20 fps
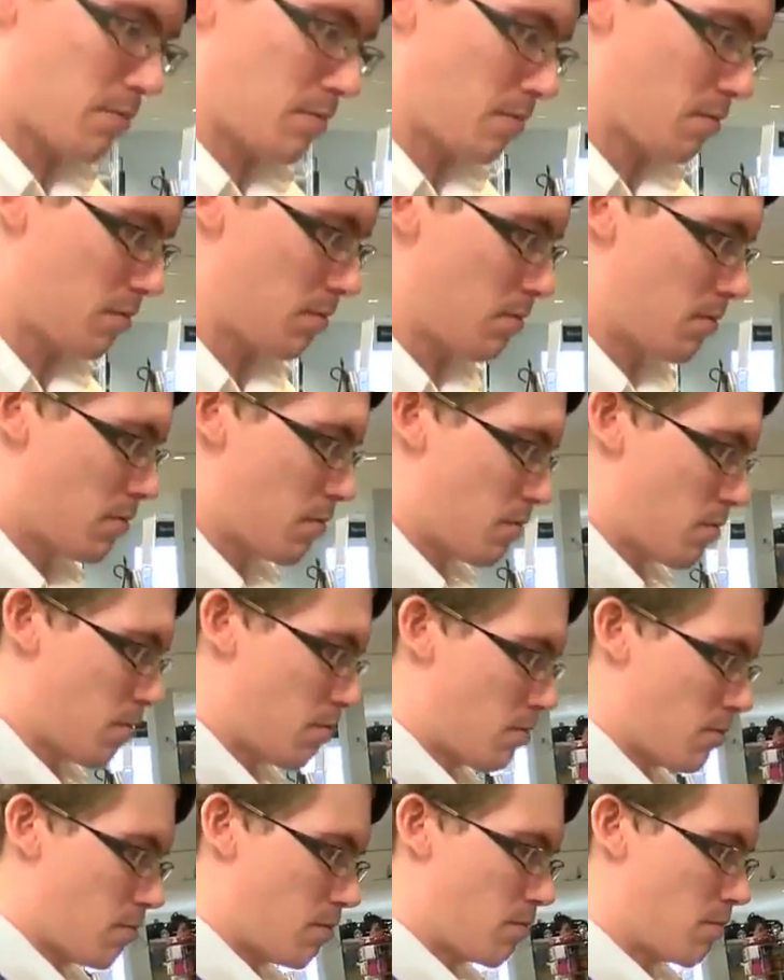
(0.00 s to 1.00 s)
He has
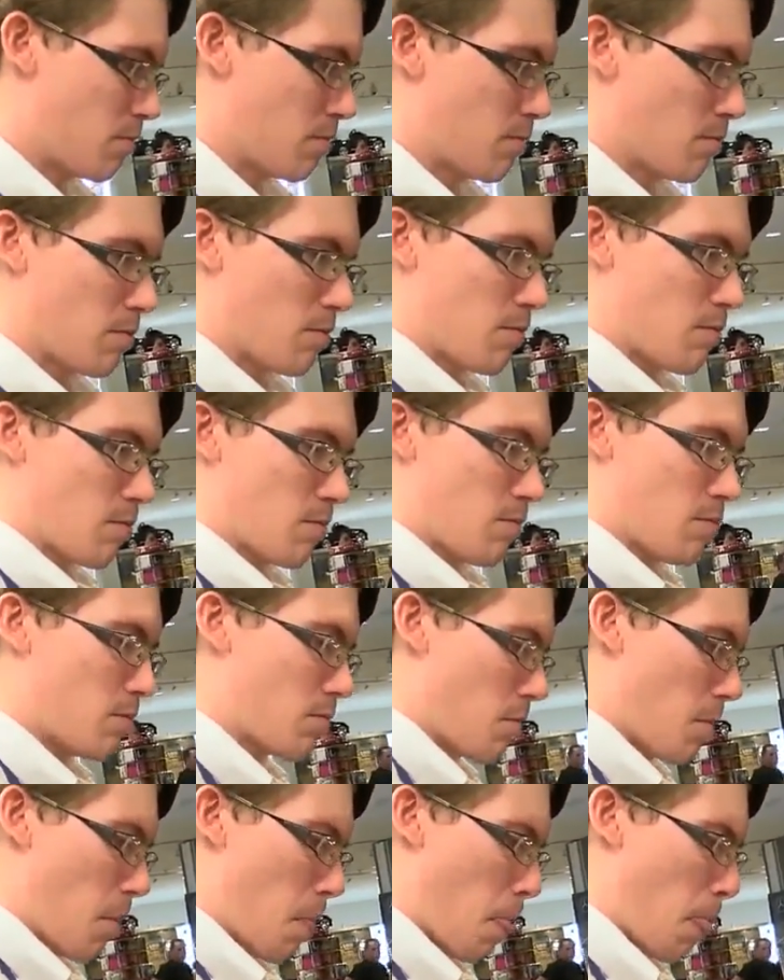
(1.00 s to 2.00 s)
autism. This
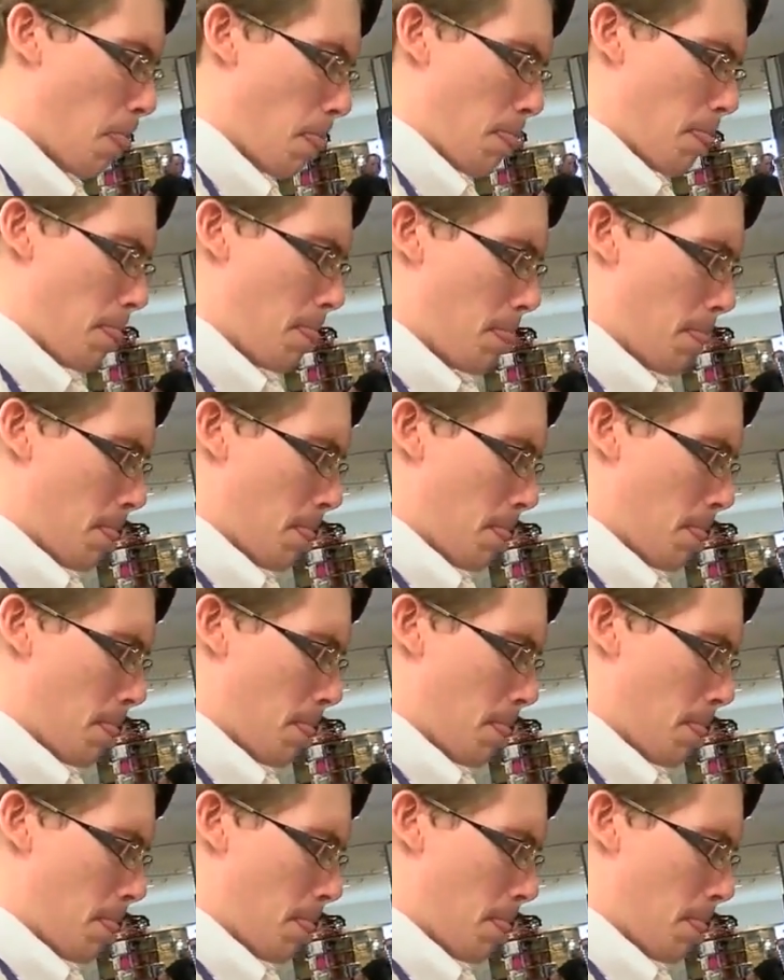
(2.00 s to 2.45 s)
is the only